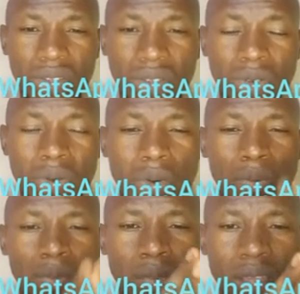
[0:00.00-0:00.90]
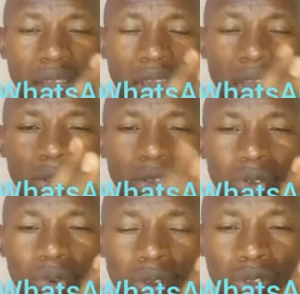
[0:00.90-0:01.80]
So I
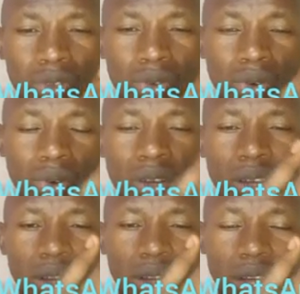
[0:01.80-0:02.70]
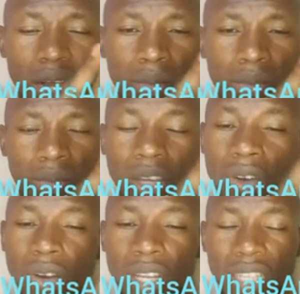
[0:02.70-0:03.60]
also want to
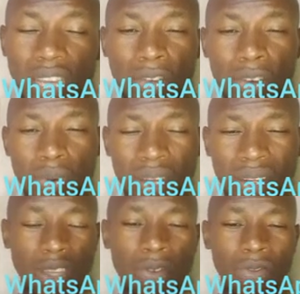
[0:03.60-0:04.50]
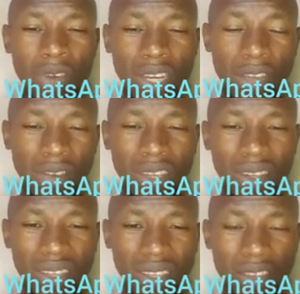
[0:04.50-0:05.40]
encourage everyone, if you're
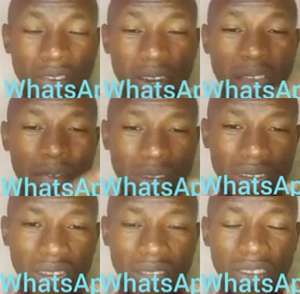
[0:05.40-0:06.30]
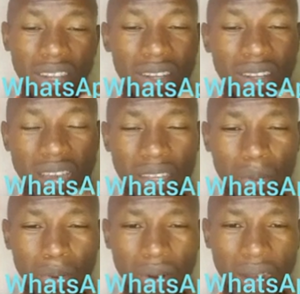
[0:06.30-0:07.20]
an African living in the
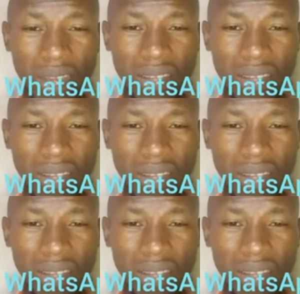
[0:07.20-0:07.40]
diaspora,